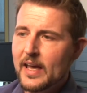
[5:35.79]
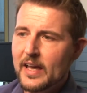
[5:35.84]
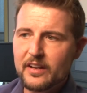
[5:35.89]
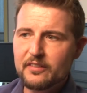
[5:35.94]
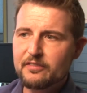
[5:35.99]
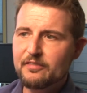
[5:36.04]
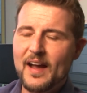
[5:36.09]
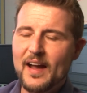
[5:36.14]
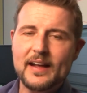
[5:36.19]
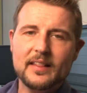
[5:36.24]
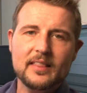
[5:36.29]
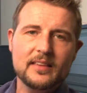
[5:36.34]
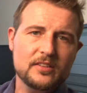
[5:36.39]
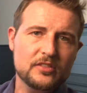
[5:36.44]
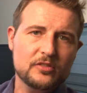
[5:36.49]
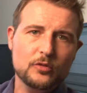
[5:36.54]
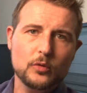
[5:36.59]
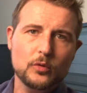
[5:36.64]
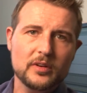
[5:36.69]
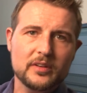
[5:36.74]
In fact, this
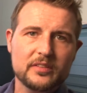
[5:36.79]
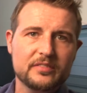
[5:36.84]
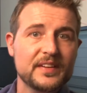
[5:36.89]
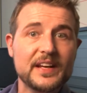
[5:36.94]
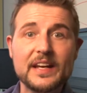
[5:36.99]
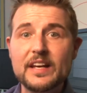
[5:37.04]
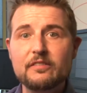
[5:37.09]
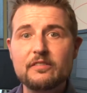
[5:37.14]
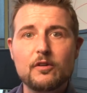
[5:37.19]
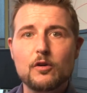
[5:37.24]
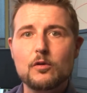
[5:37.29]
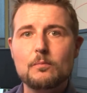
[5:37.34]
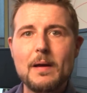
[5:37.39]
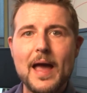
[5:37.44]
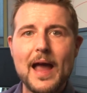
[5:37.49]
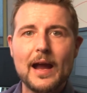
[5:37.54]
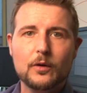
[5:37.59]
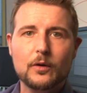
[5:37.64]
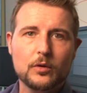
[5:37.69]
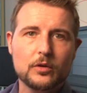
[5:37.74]
sort of evil
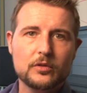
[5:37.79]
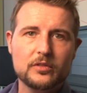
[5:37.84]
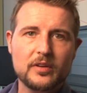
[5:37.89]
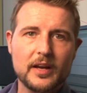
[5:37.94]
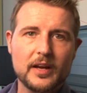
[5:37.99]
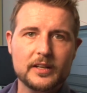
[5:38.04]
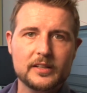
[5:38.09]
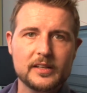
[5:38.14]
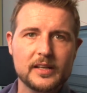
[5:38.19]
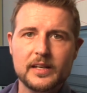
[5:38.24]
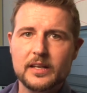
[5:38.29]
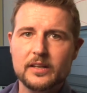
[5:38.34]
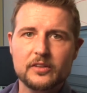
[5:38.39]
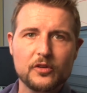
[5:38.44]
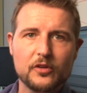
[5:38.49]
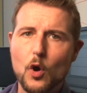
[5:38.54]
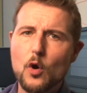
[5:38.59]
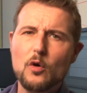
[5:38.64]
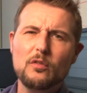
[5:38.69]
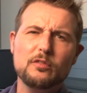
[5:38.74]
macro technique is
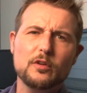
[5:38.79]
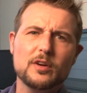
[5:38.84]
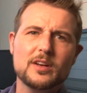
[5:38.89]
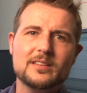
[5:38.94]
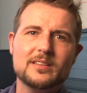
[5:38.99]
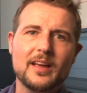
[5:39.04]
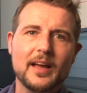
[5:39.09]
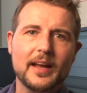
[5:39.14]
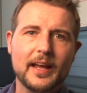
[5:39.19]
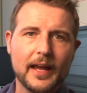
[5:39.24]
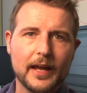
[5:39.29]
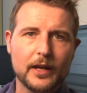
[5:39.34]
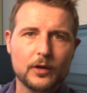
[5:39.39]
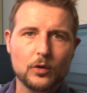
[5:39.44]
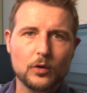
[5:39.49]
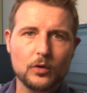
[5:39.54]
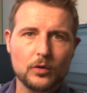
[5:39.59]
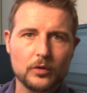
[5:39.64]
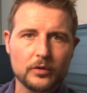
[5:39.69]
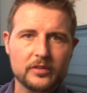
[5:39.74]
over a decade
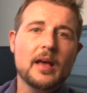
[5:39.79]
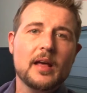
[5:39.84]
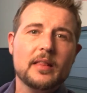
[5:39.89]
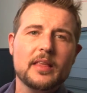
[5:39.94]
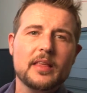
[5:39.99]
old.